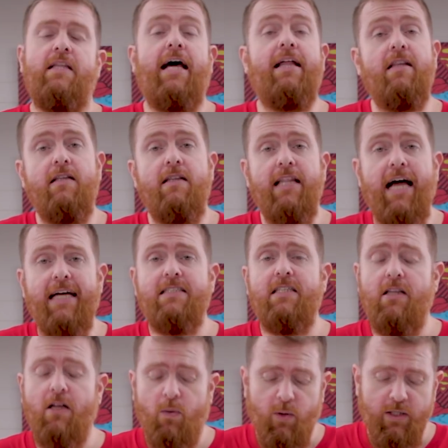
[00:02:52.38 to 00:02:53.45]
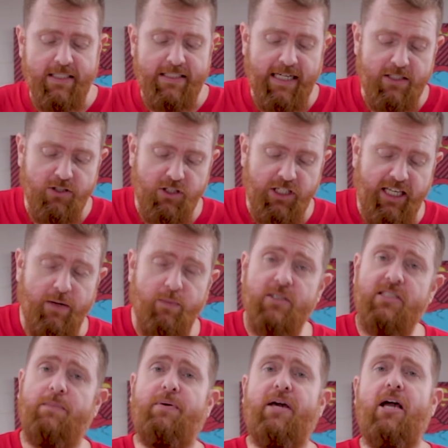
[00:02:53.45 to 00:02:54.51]
Now, the last thing that I wanted to touch on here
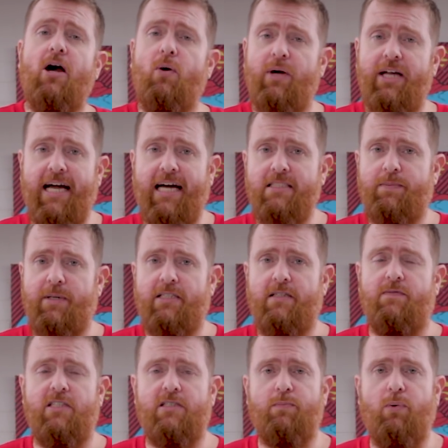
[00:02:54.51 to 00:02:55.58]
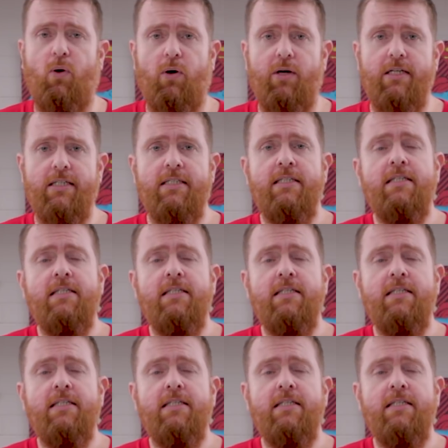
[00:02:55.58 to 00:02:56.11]
was the PoE aspect of this board.